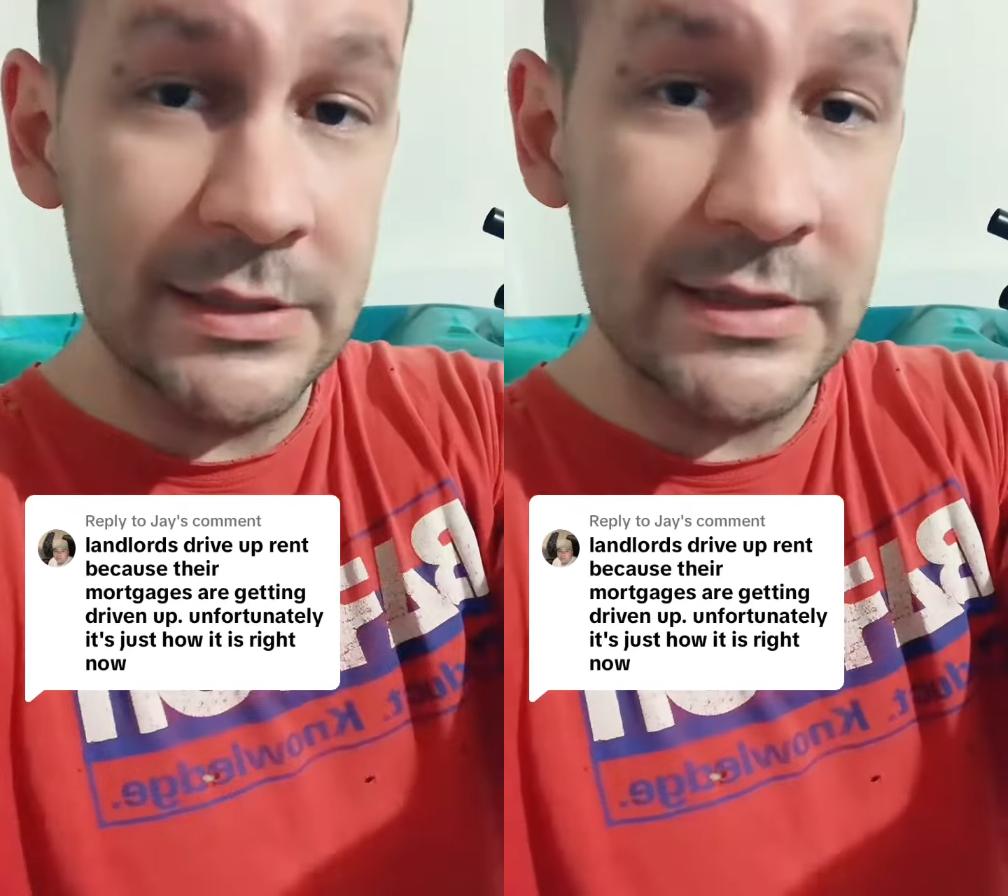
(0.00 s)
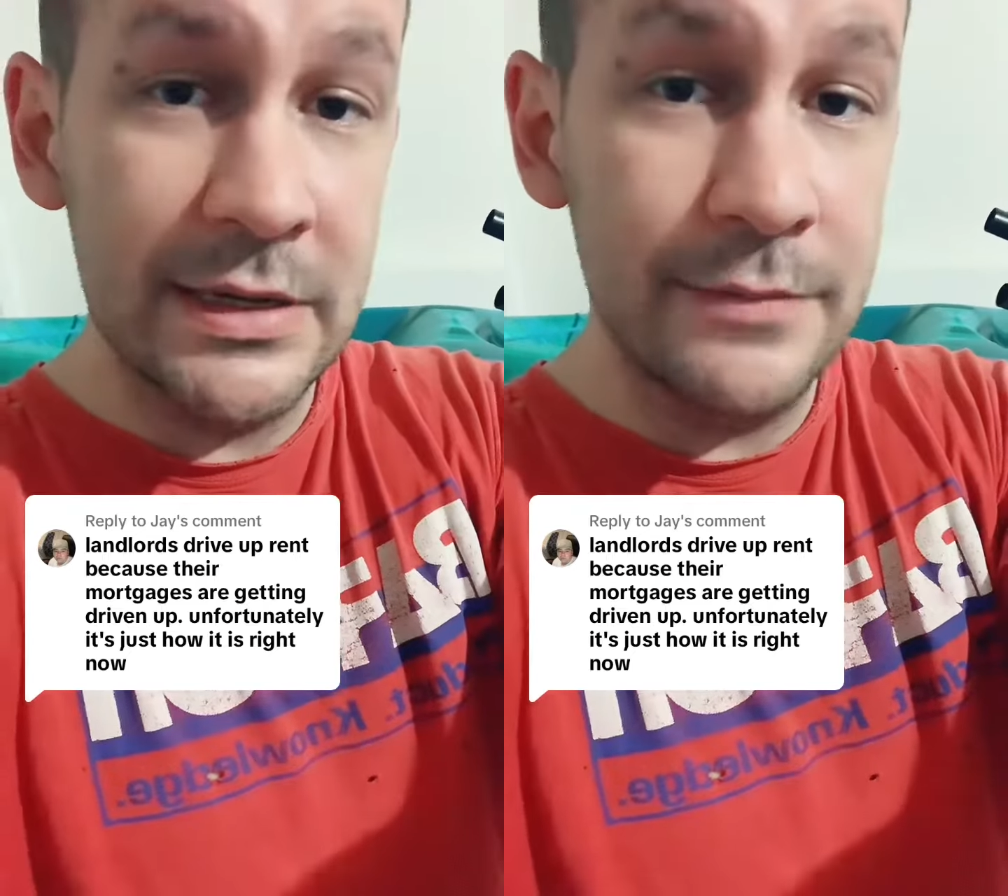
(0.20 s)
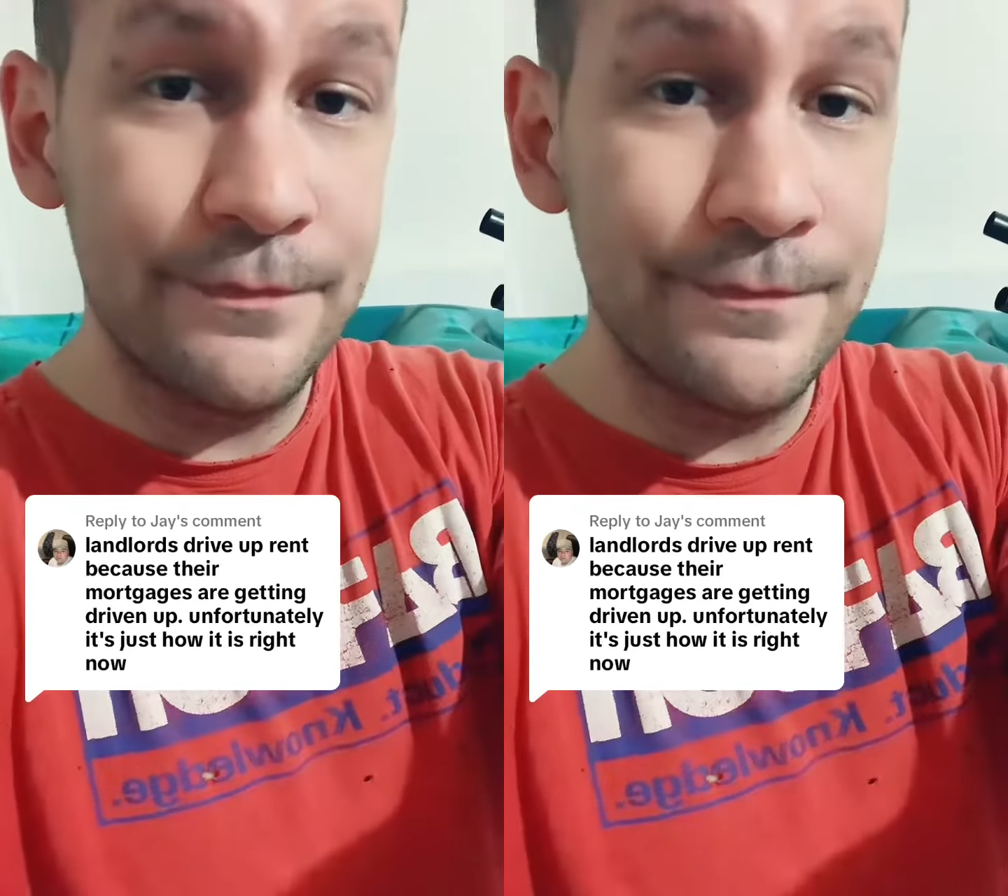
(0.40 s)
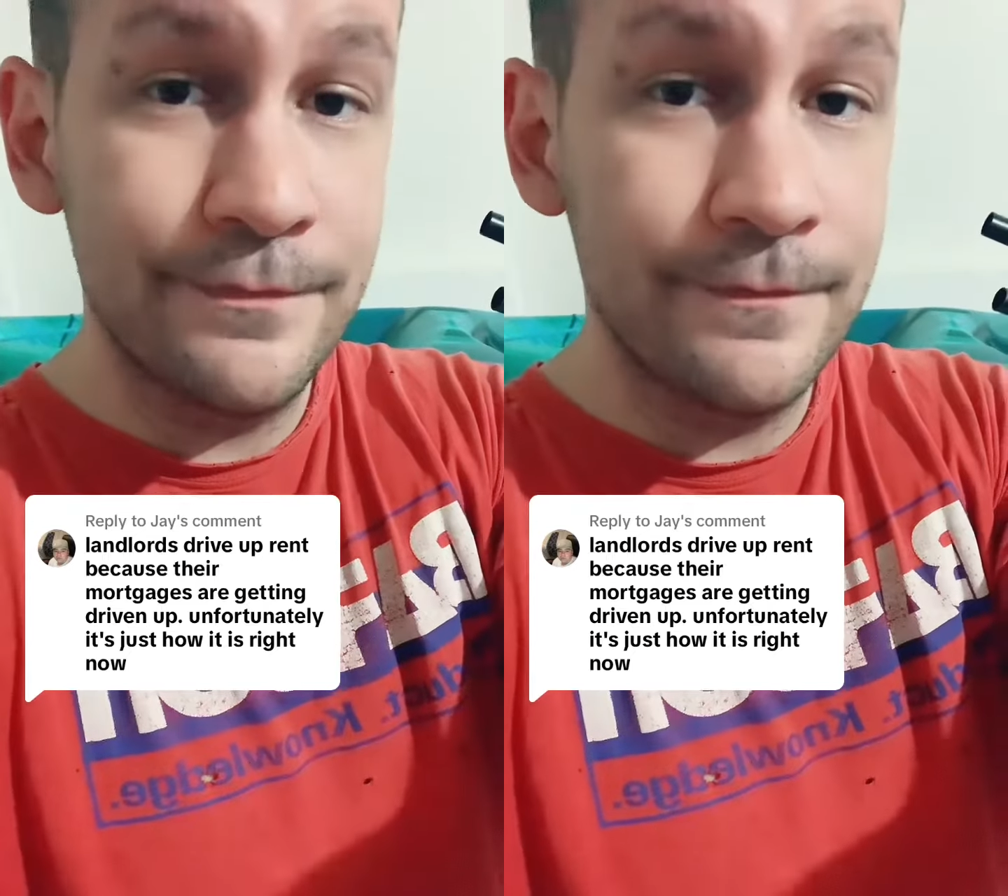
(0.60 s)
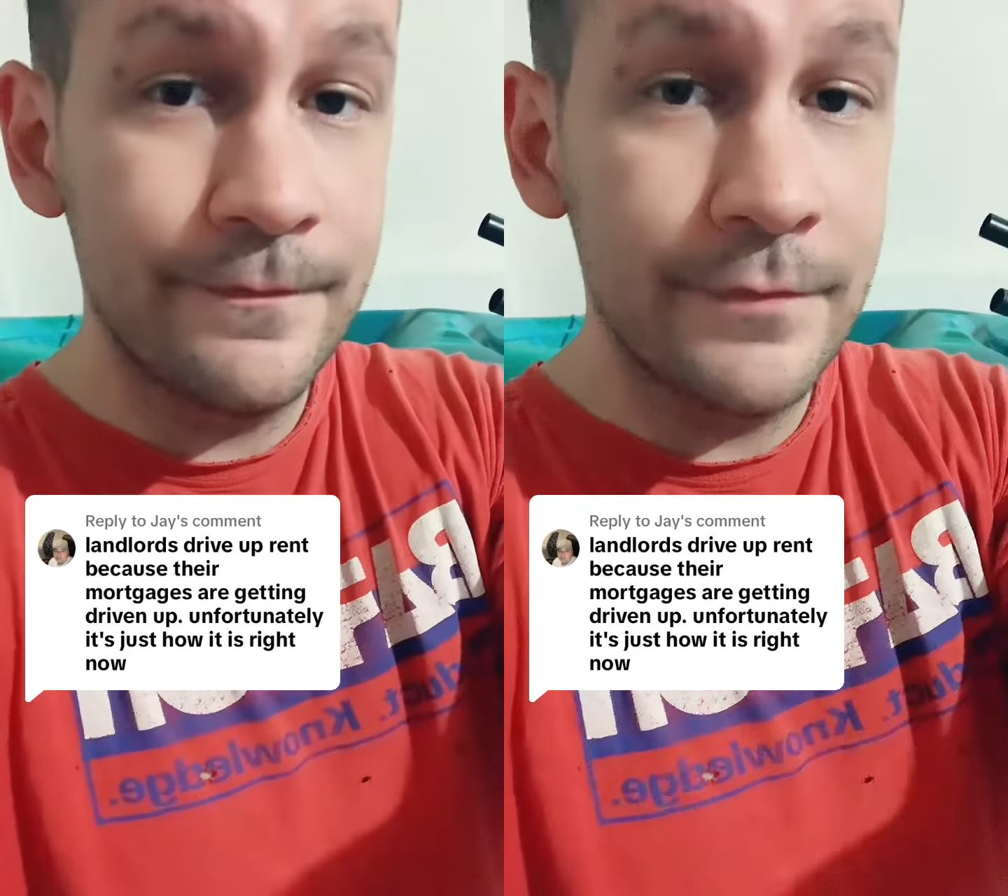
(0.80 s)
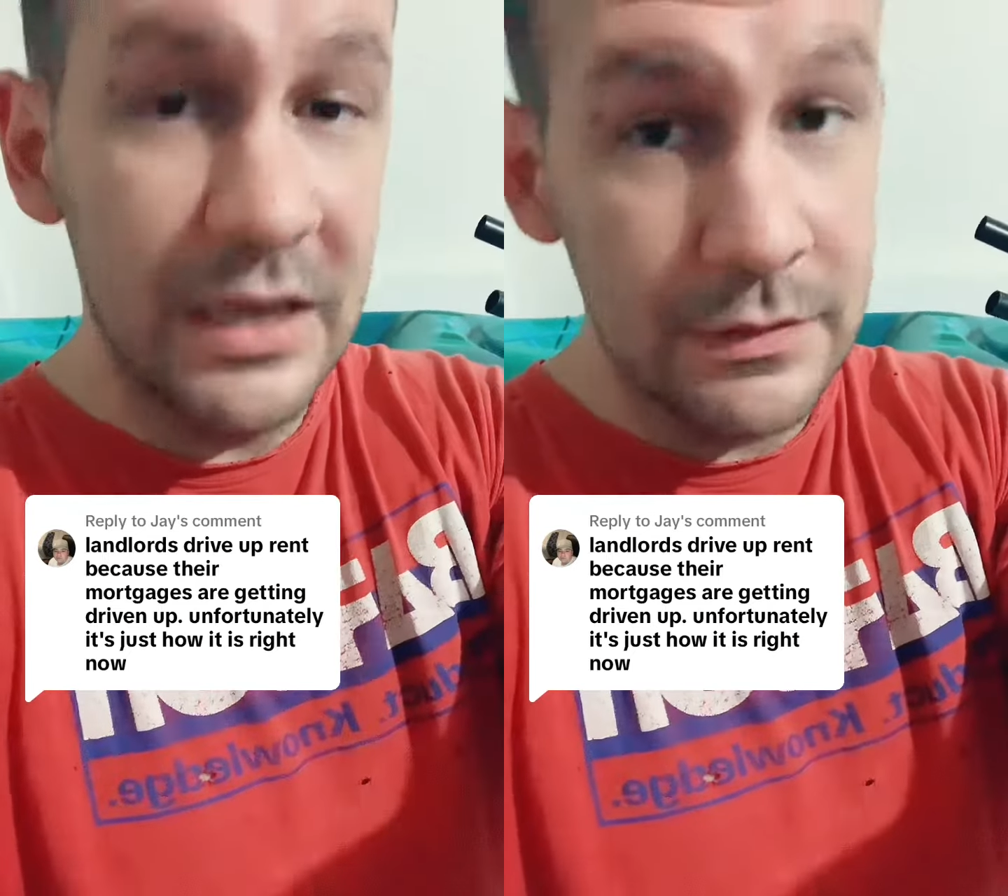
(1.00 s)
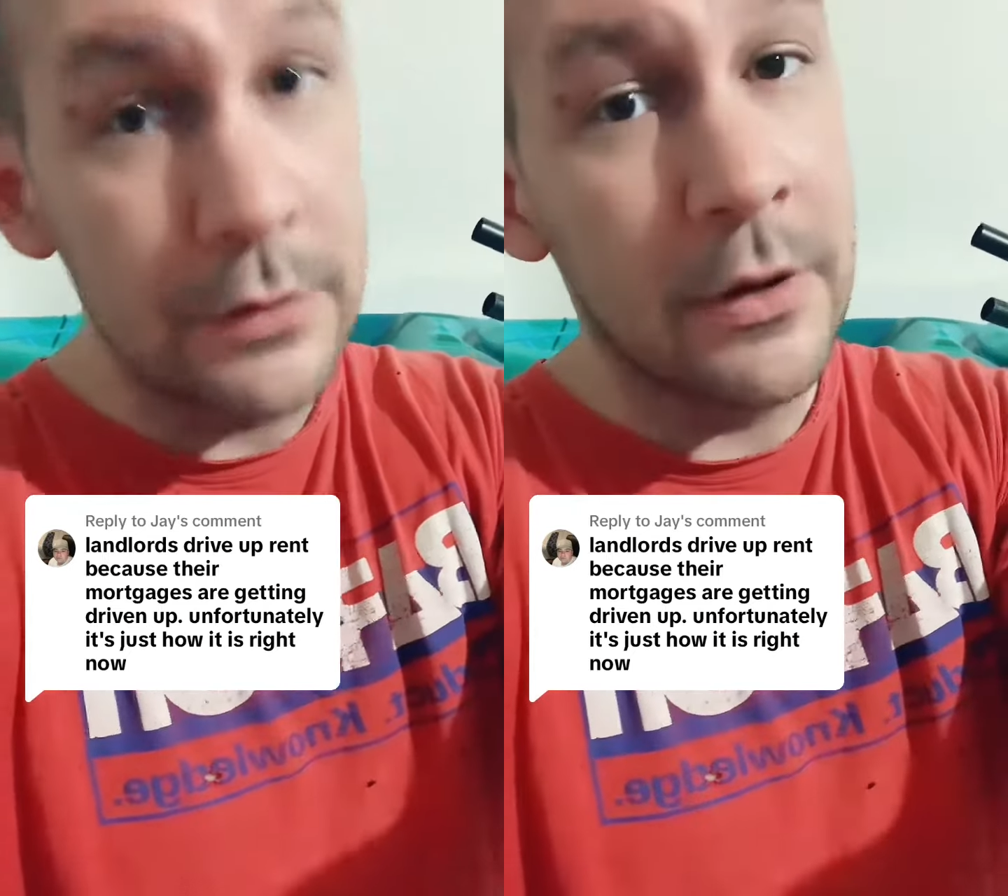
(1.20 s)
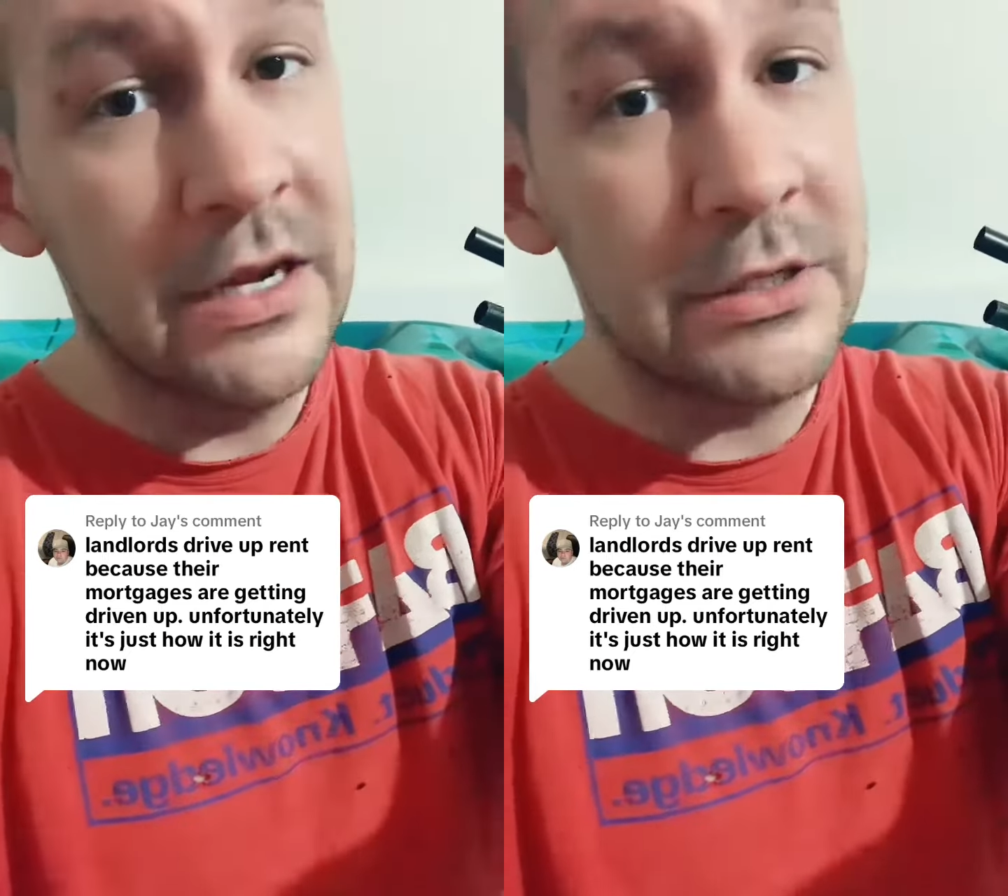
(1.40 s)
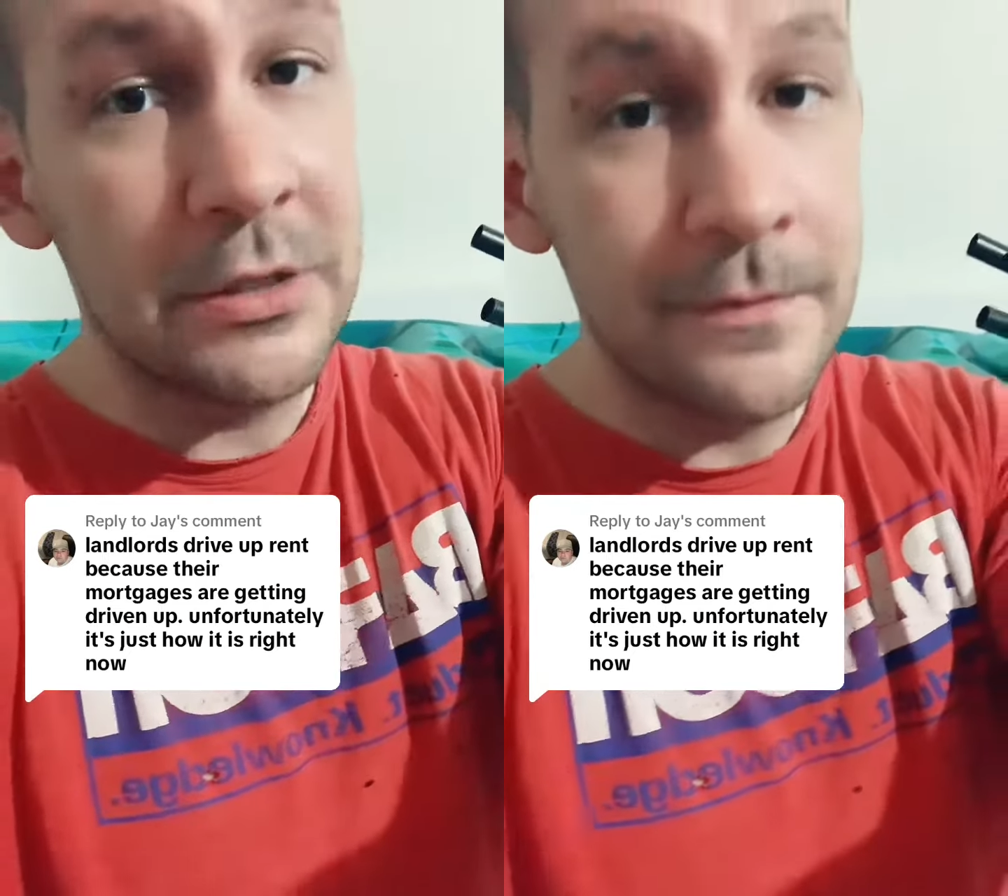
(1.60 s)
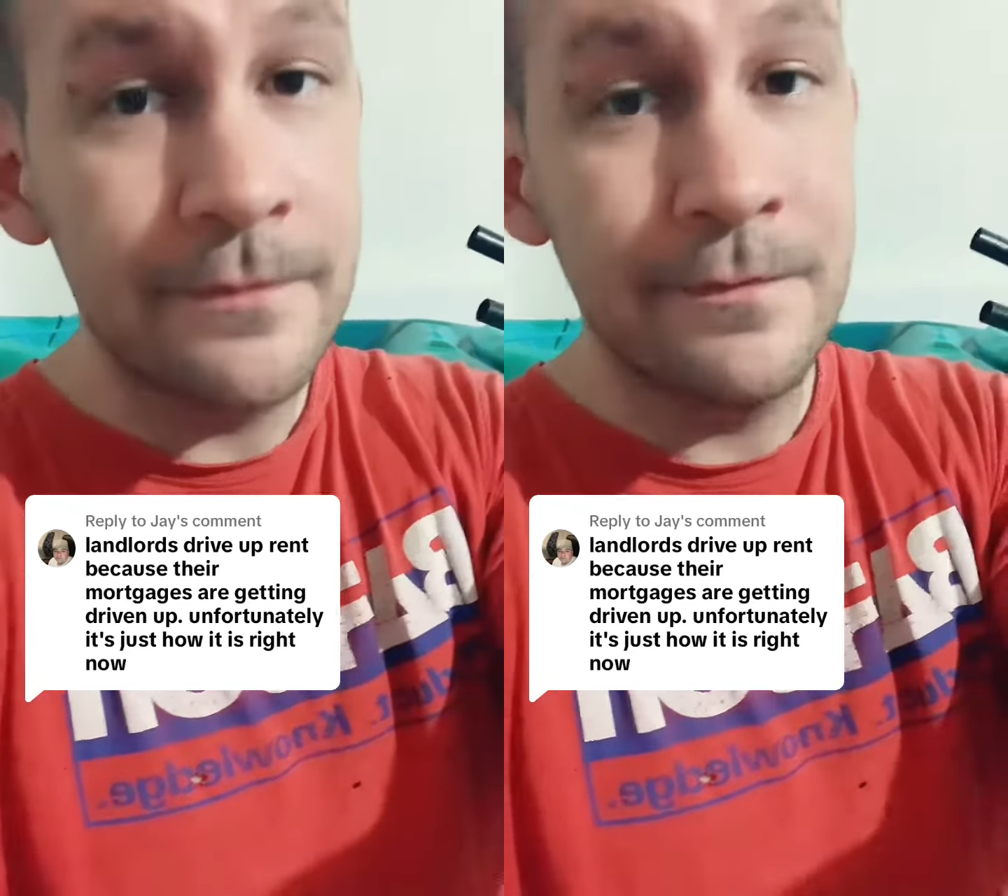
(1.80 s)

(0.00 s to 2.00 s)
isn't it? Eat the rich.